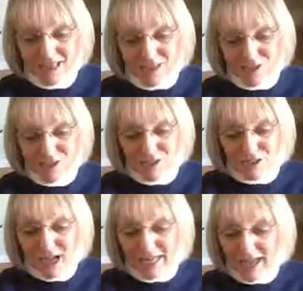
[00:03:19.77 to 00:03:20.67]
You do
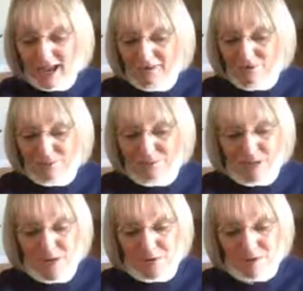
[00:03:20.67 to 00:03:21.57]
not have to
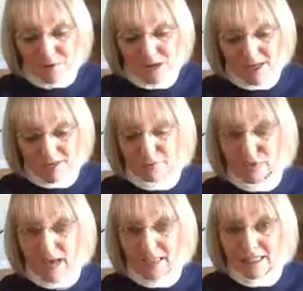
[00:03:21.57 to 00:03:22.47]
impose upon a
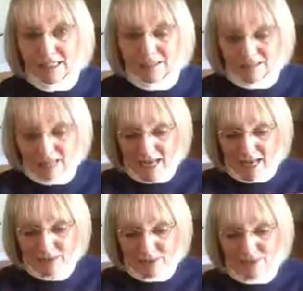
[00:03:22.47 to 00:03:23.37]
friend,
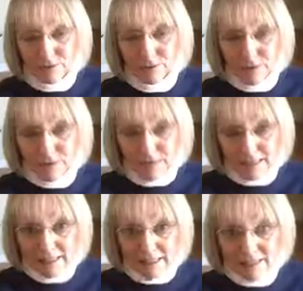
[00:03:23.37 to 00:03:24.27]
neighbor, or
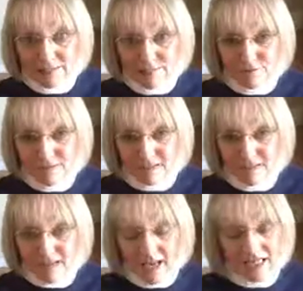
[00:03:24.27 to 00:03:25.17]
relative.
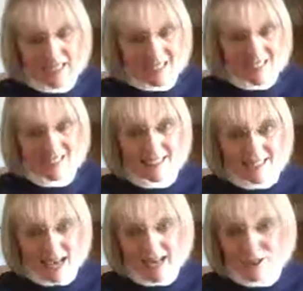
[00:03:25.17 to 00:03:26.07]
And that
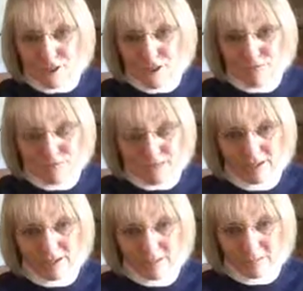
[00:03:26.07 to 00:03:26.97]
is actually a
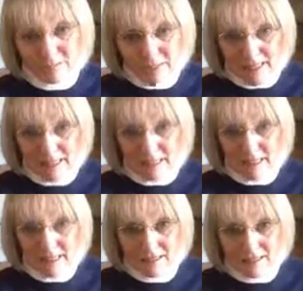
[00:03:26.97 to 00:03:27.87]
very big
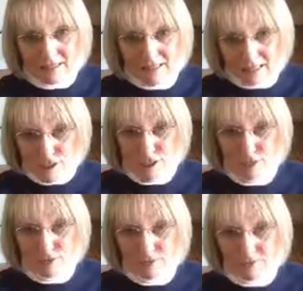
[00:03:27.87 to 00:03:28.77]

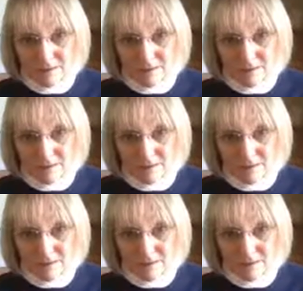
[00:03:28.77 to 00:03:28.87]
issue.